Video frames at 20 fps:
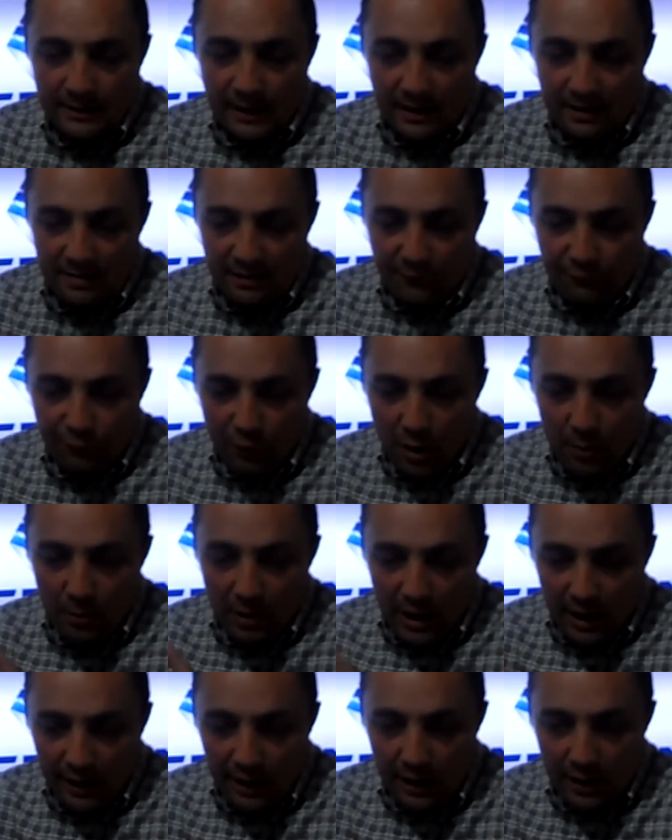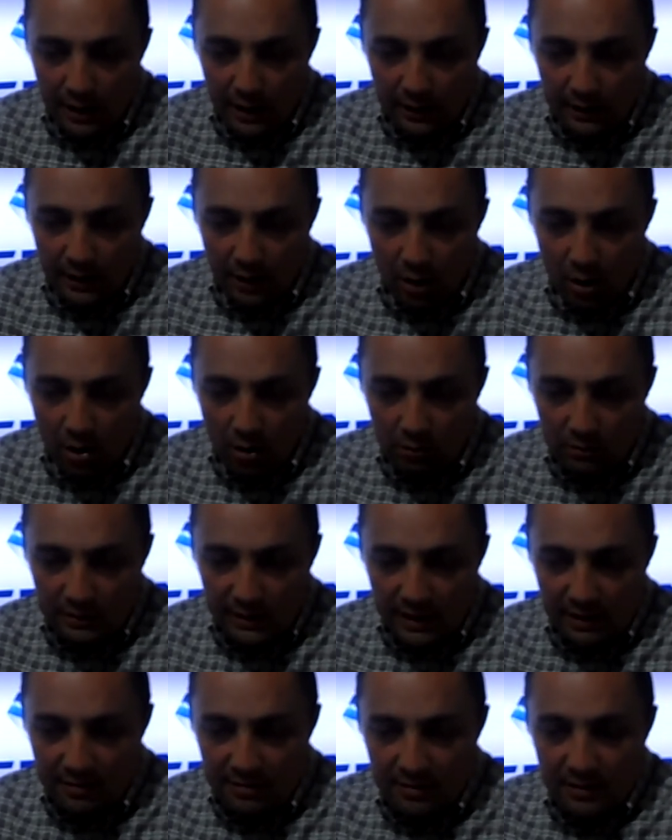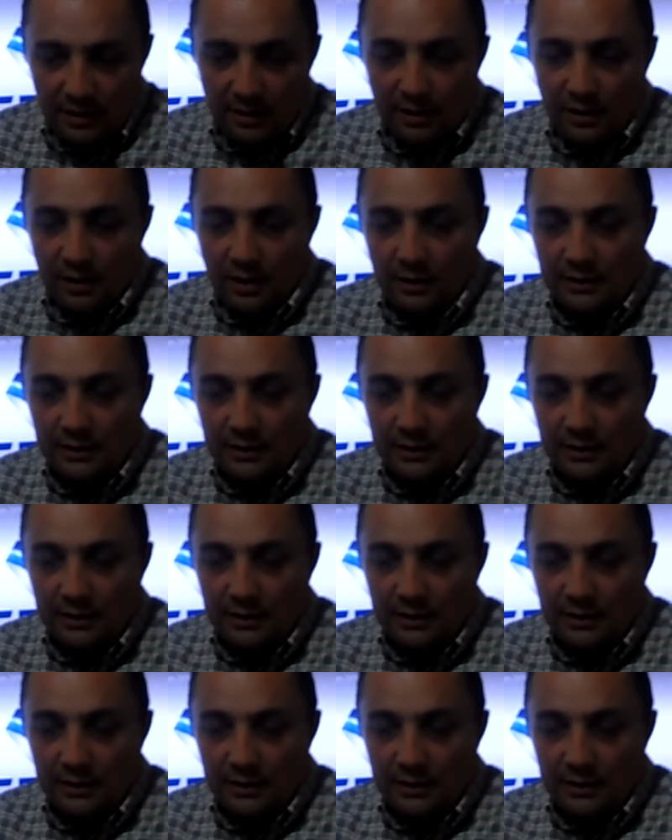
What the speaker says: There is a formula here and all things.